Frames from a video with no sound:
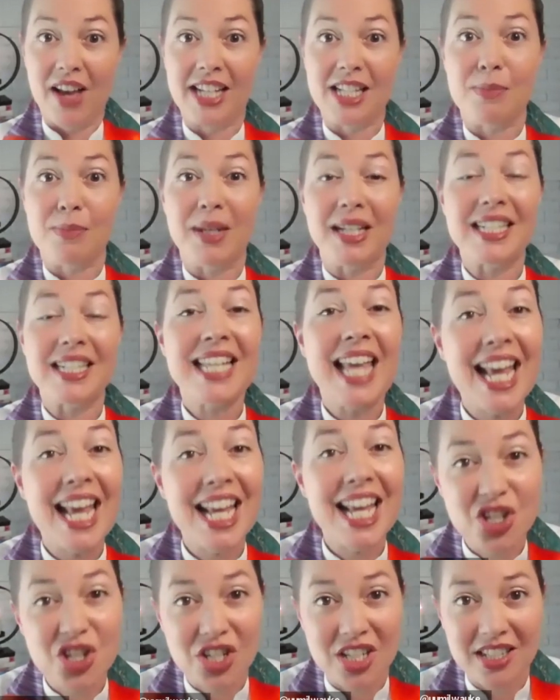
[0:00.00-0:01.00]

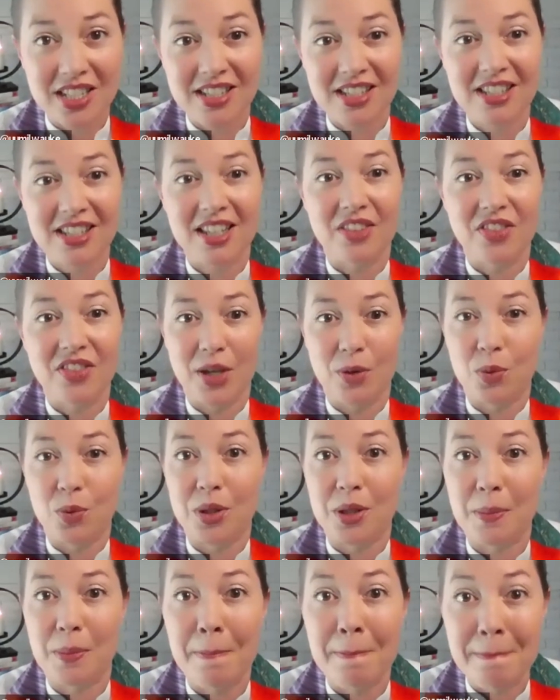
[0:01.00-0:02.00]
expectations that they
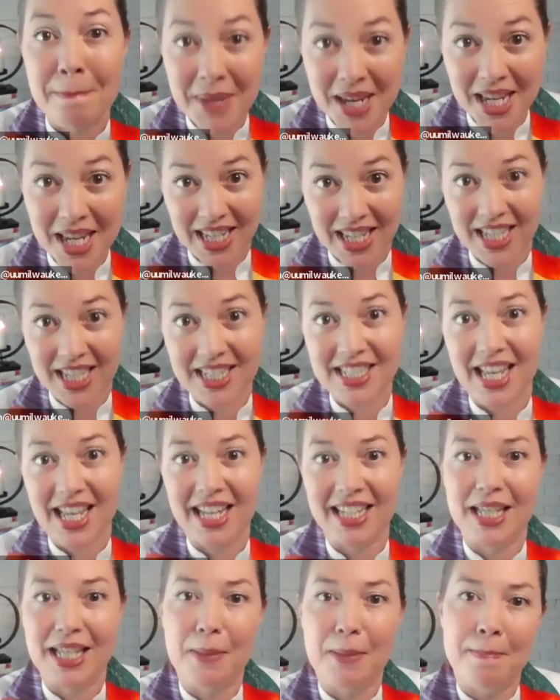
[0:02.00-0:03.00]
would meet it
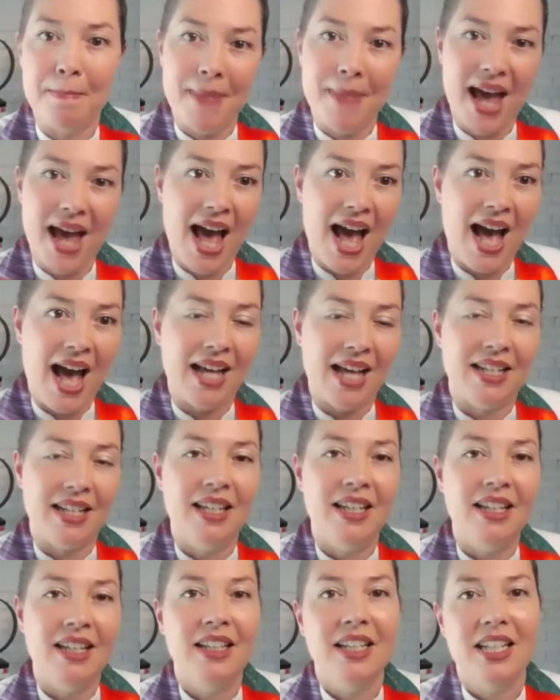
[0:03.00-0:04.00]
and get mad
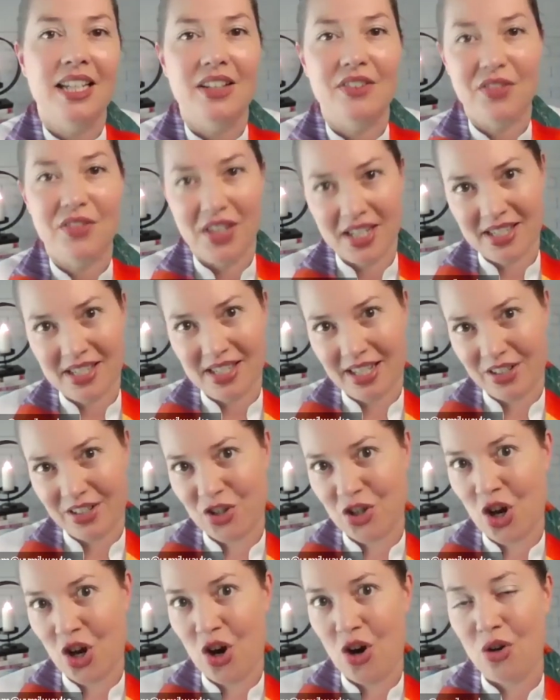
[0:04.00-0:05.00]
if they said
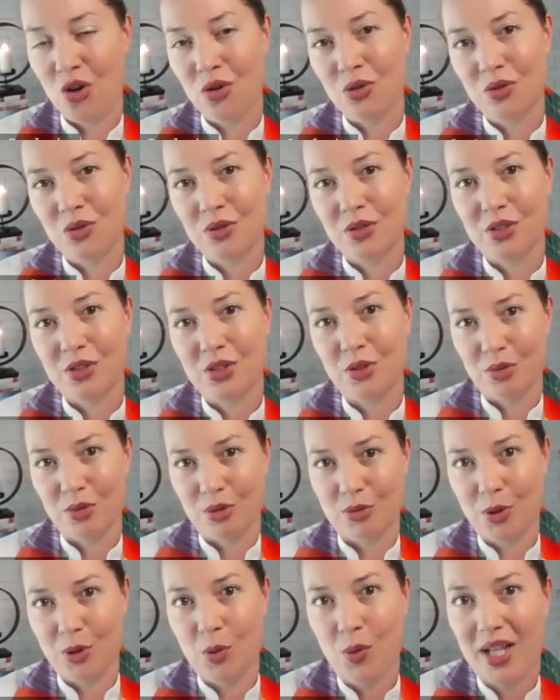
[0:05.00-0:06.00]
no to
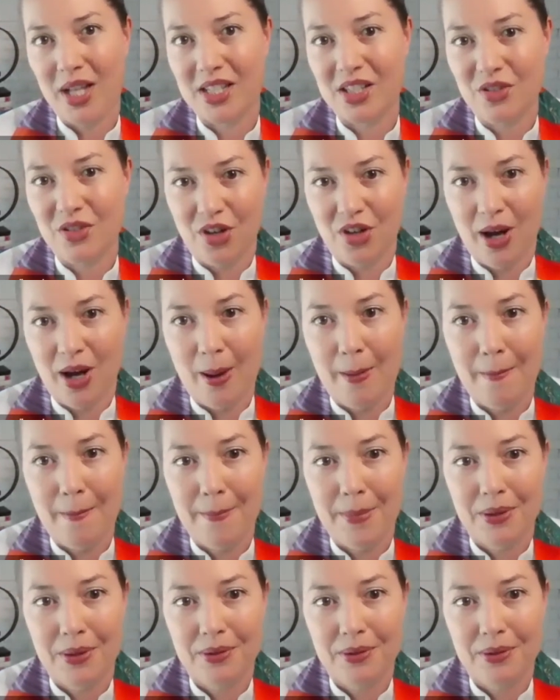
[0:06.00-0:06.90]
a request for help.